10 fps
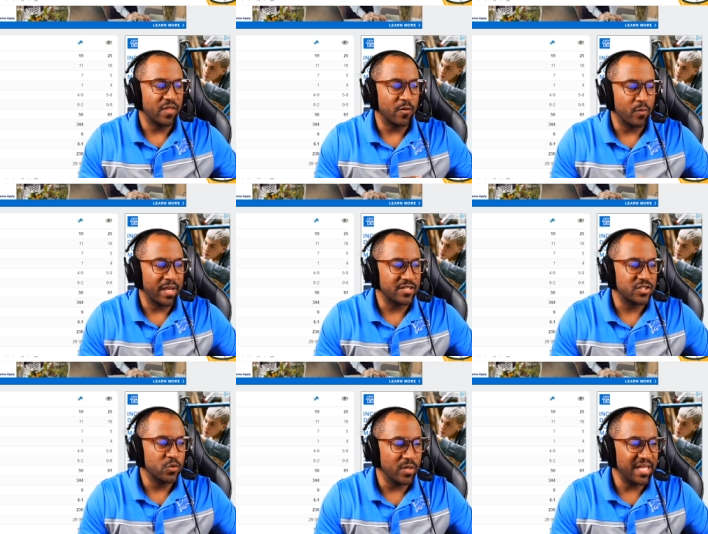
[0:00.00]
So they
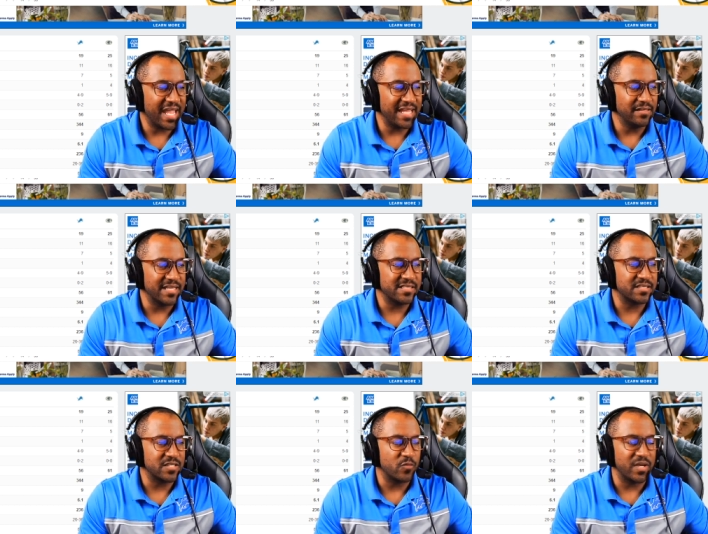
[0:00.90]
ran 28
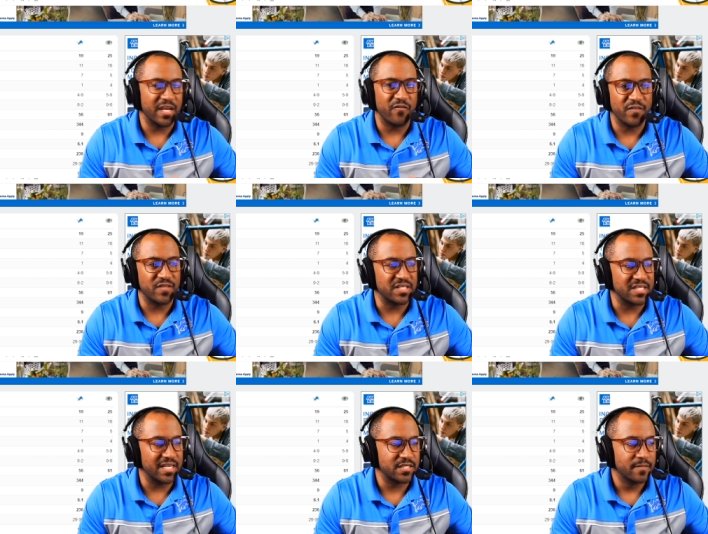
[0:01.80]
less this week at
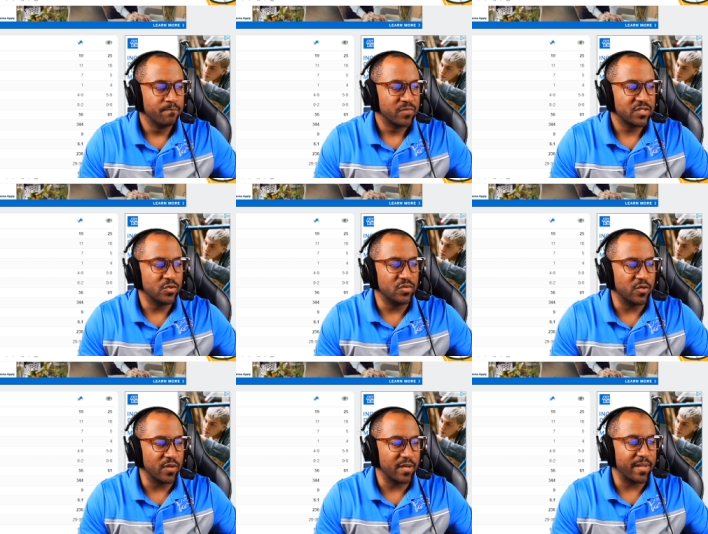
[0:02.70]
56 to
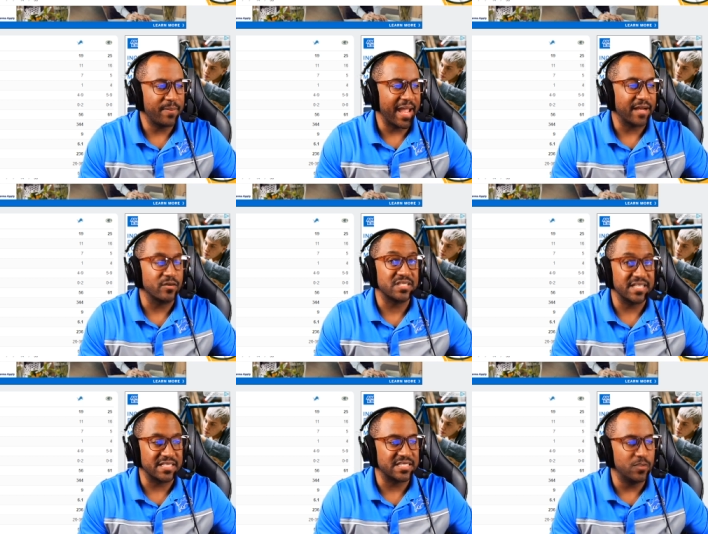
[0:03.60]
the Green Bay Packers
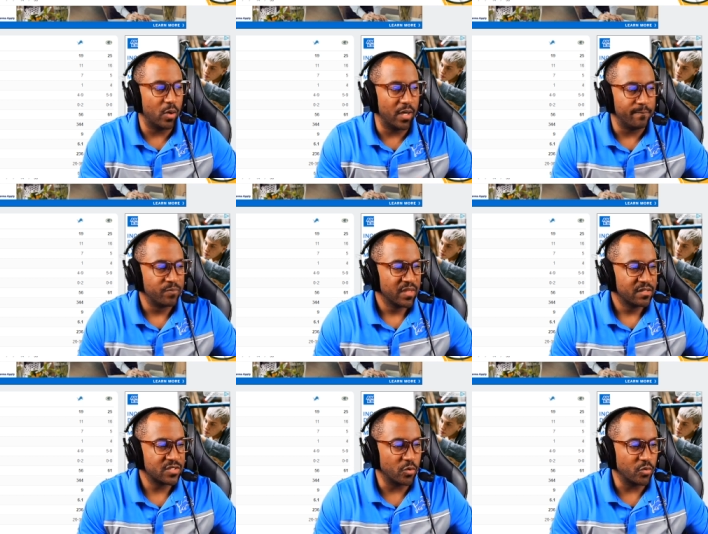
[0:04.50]
61.
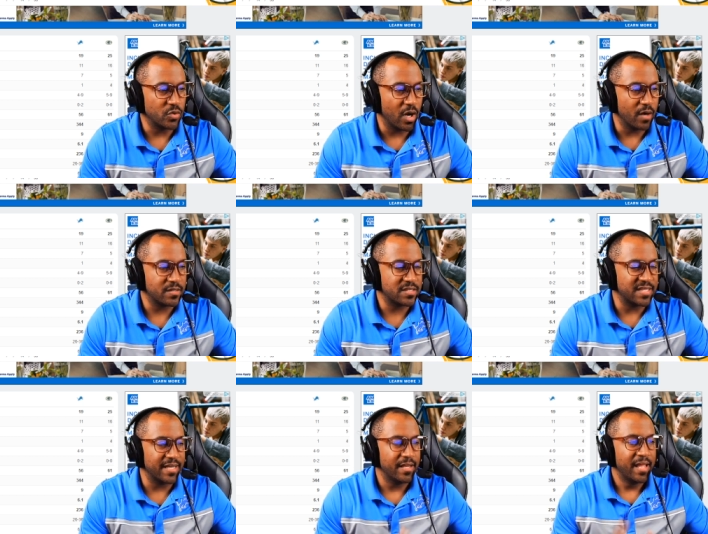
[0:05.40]
Total
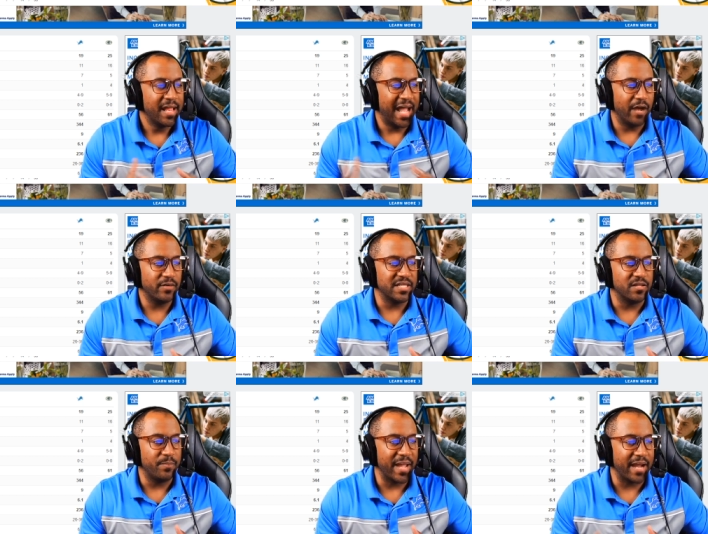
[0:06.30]
yards. They outdid the